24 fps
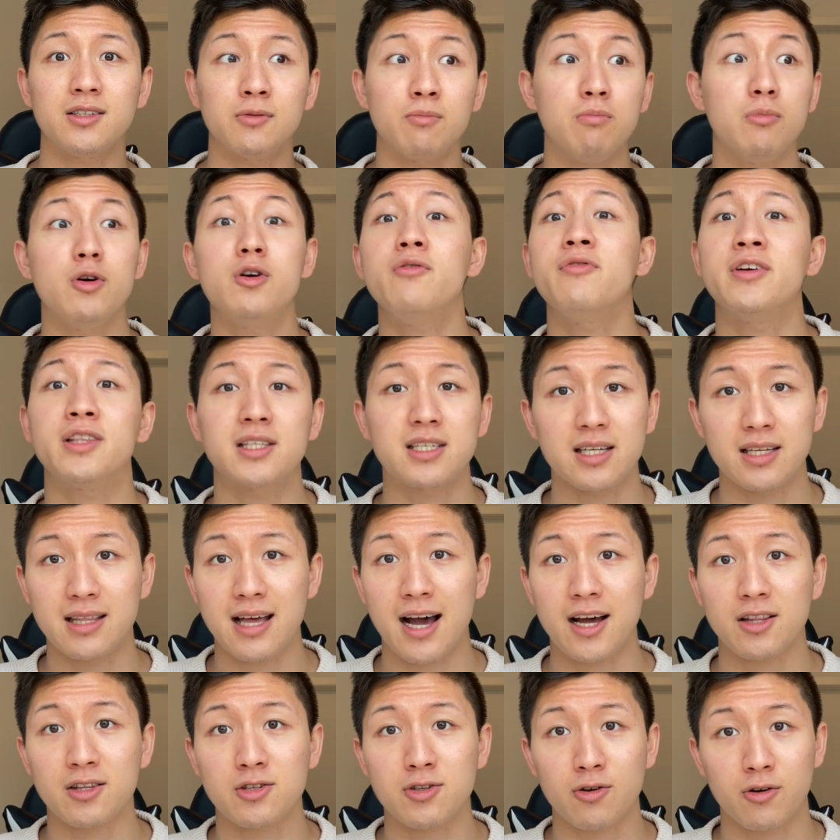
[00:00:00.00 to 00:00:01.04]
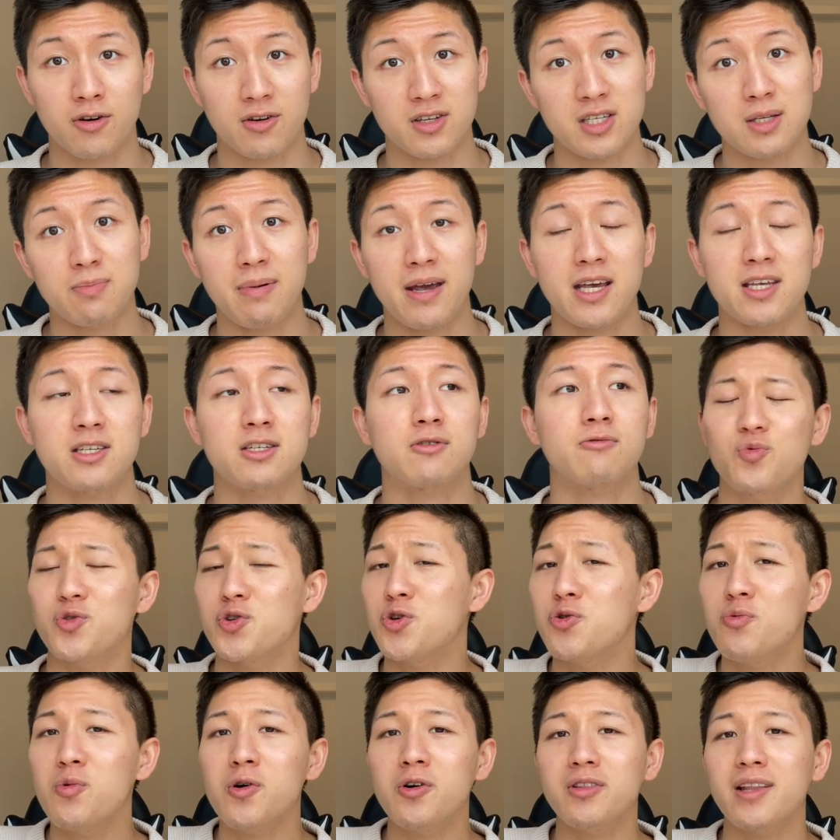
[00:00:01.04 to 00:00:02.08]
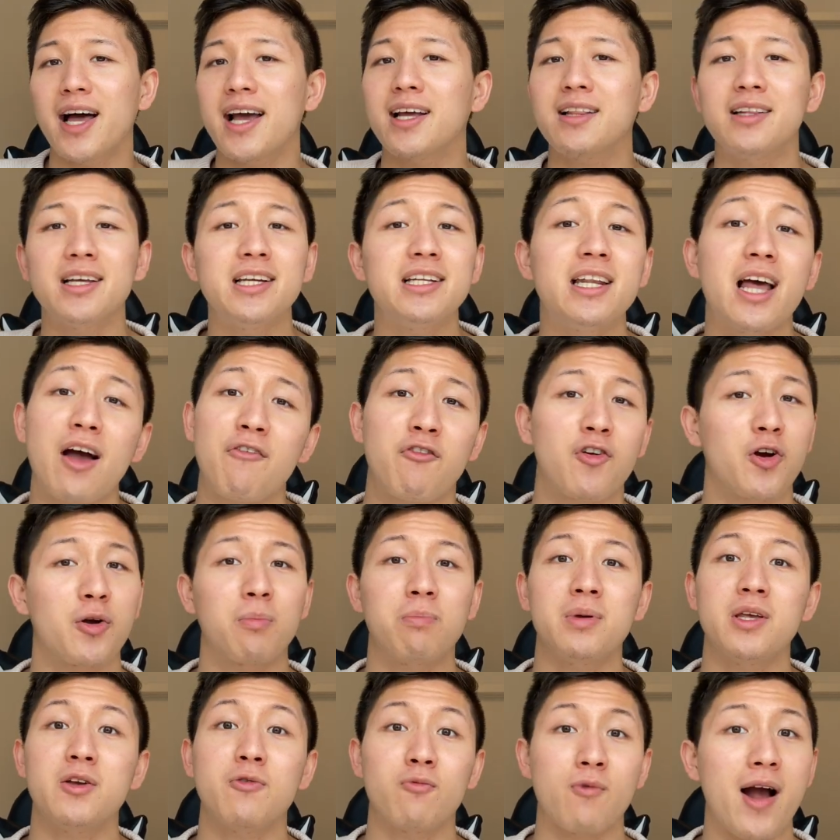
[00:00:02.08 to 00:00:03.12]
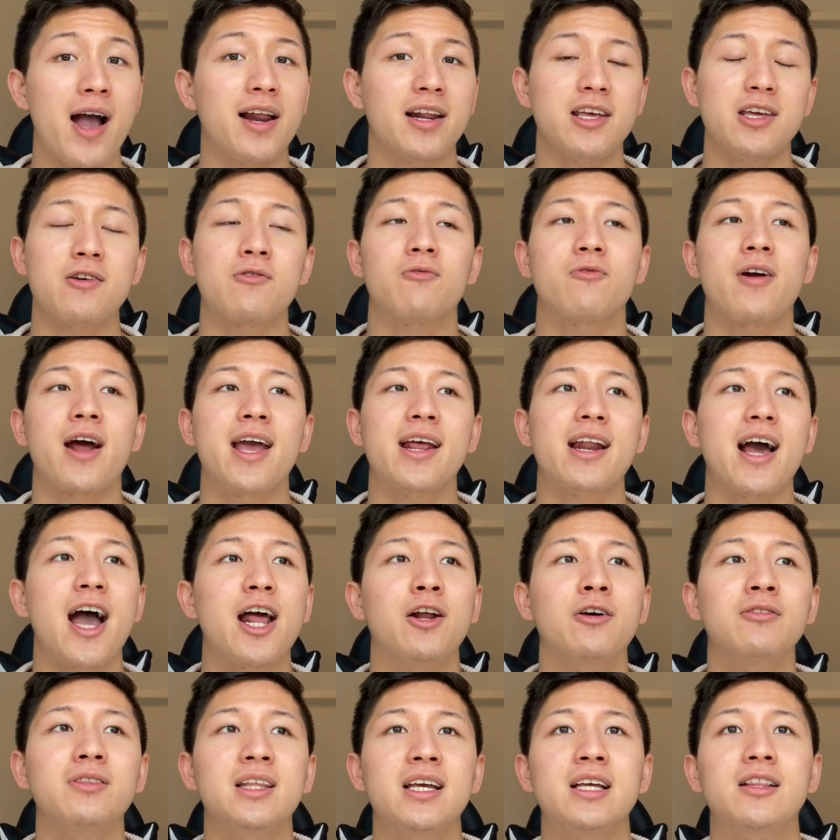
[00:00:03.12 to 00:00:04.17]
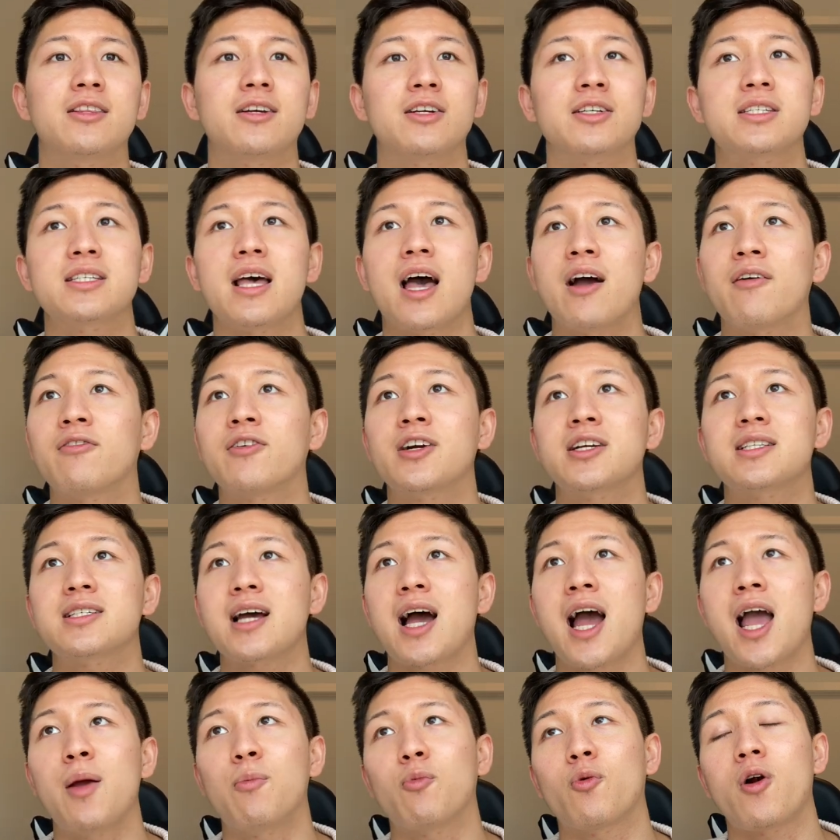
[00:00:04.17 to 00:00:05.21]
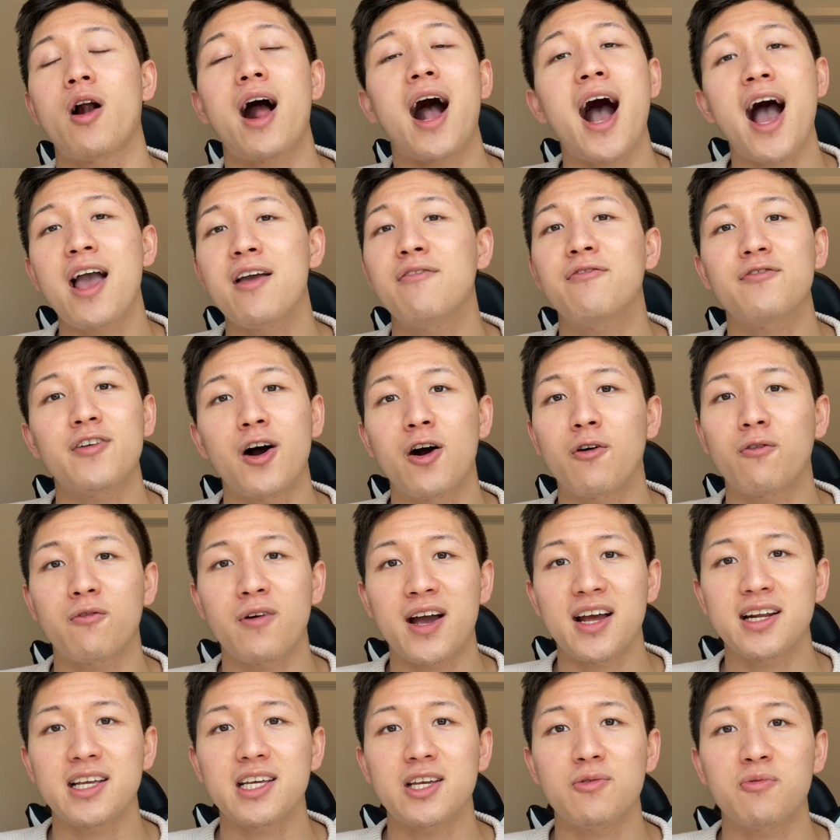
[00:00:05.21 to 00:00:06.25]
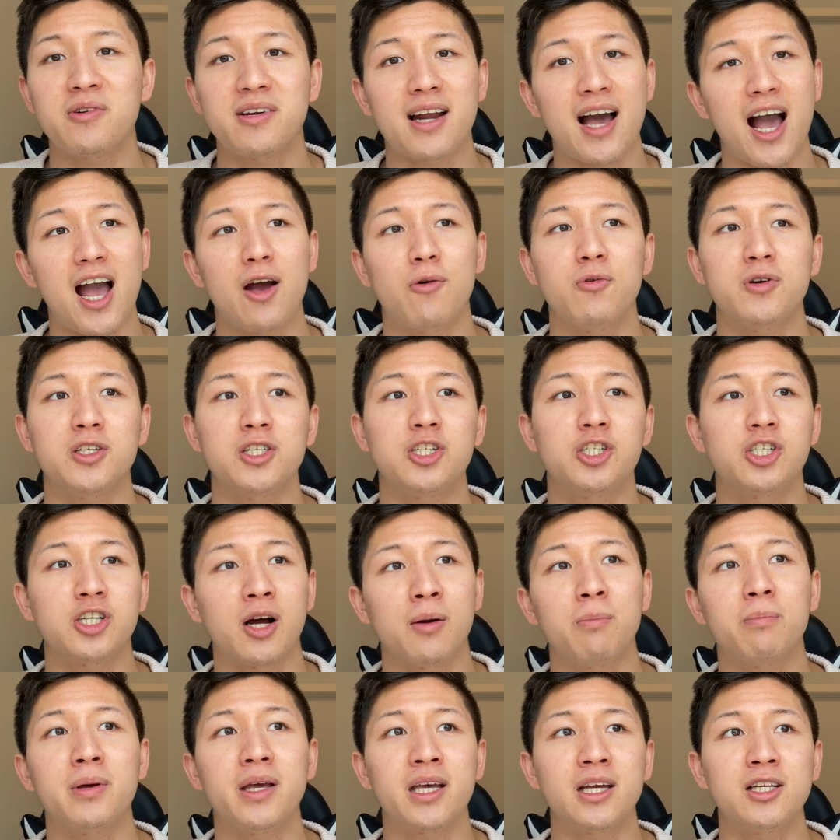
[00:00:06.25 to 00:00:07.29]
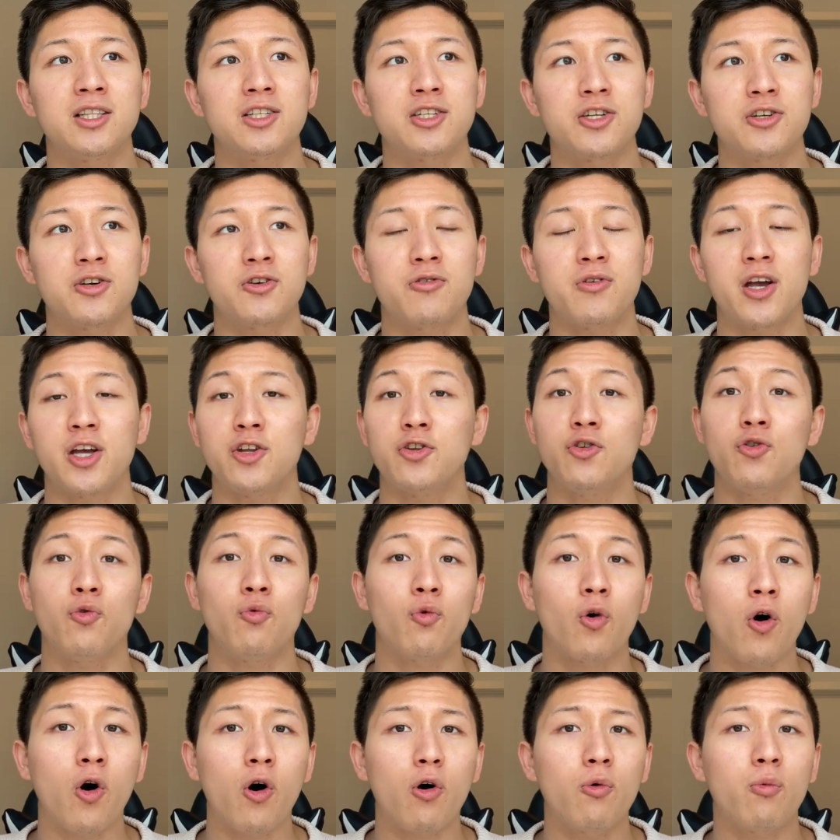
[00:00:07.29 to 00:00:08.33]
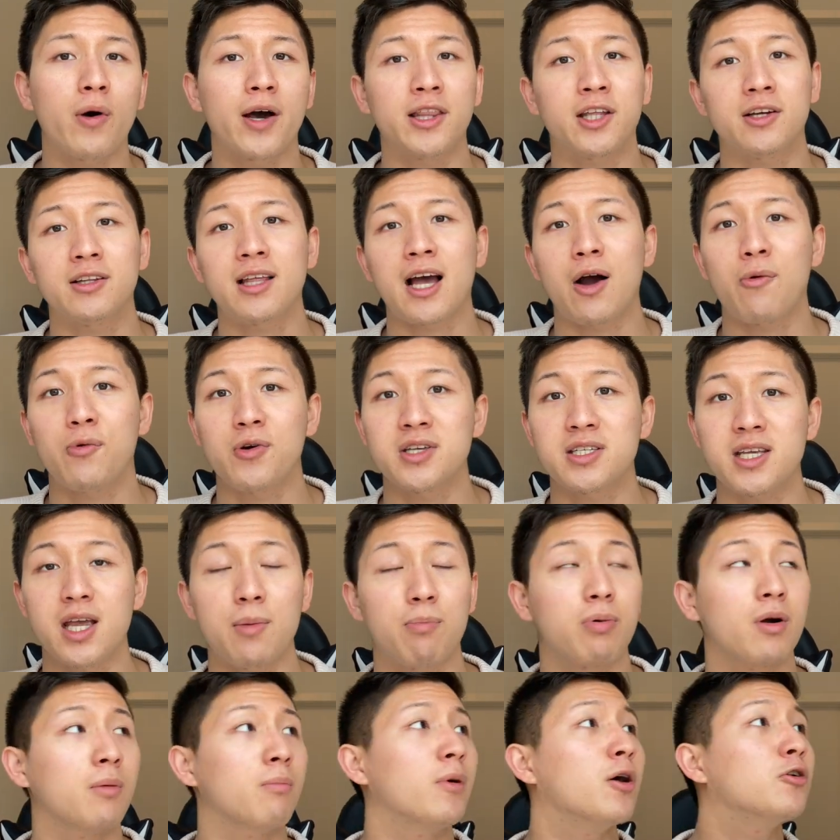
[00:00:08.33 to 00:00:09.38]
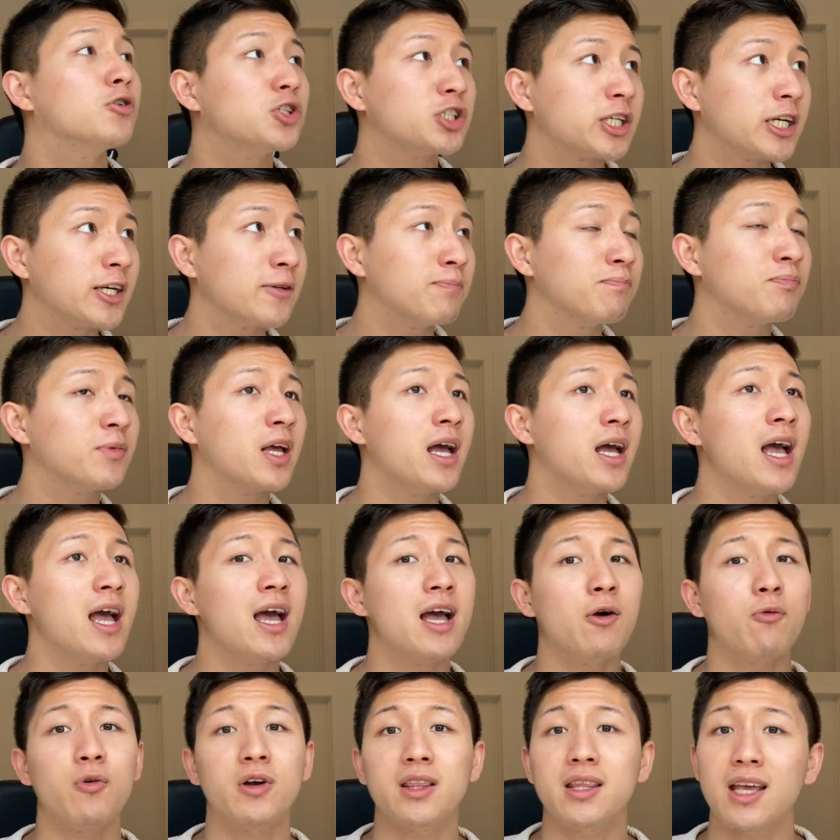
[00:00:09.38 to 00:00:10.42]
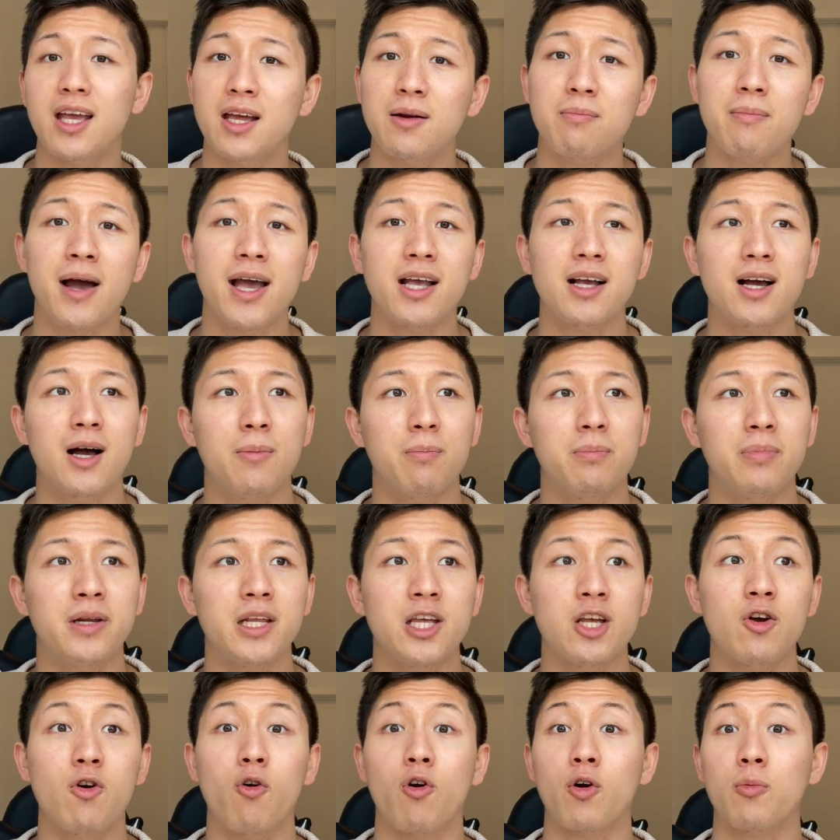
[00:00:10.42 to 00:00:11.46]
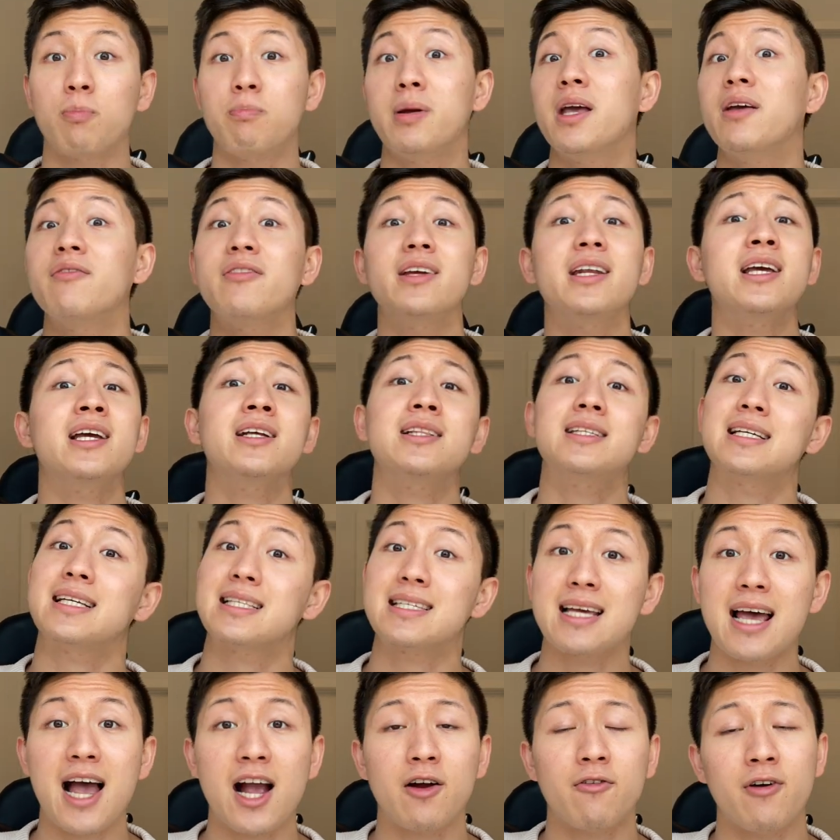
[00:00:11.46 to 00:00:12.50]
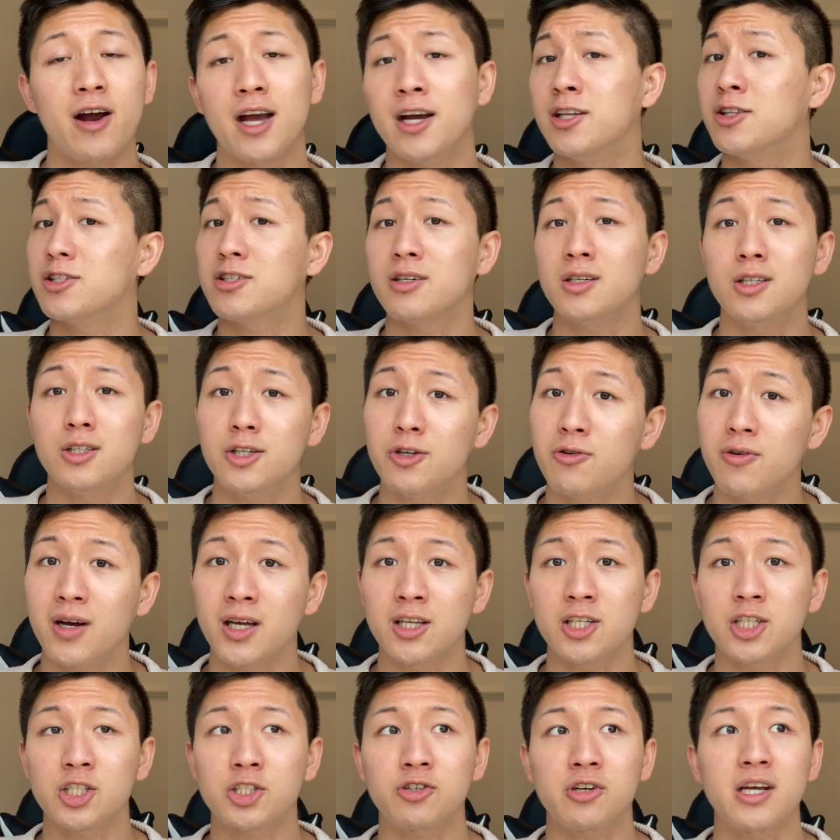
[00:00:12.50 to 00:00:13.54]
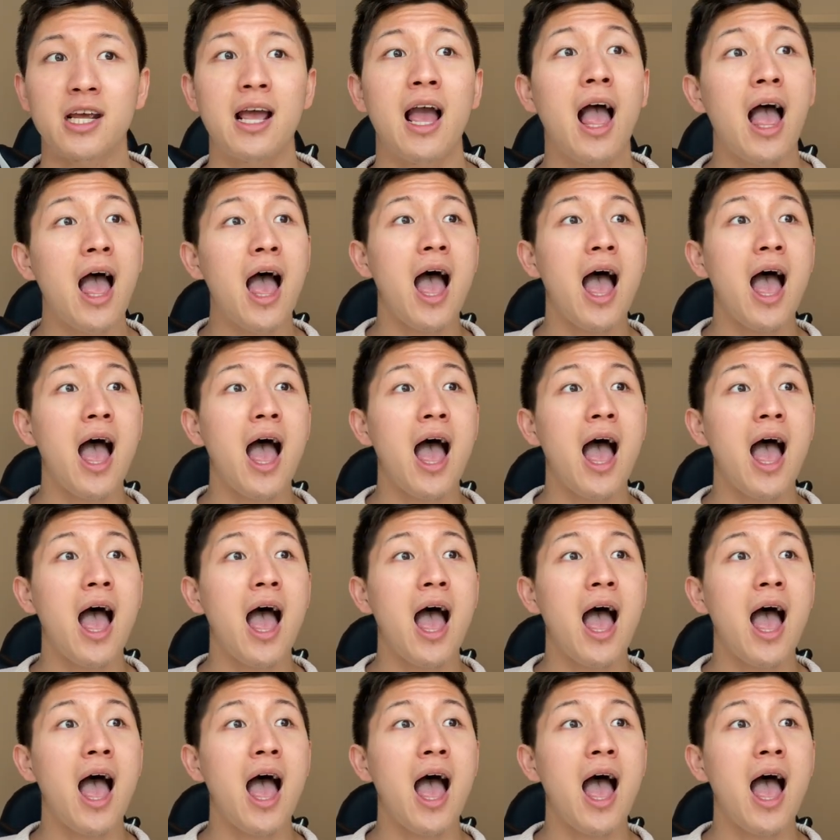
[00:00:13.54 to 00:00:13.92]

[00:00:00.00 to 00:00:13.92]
to move into that sort of space. You will likely never be ready, right? I don't think there's ever a time where I felt ready when I was jumping into a new role, whether that was a promotion within my company or pivoting to tech right into a new industry.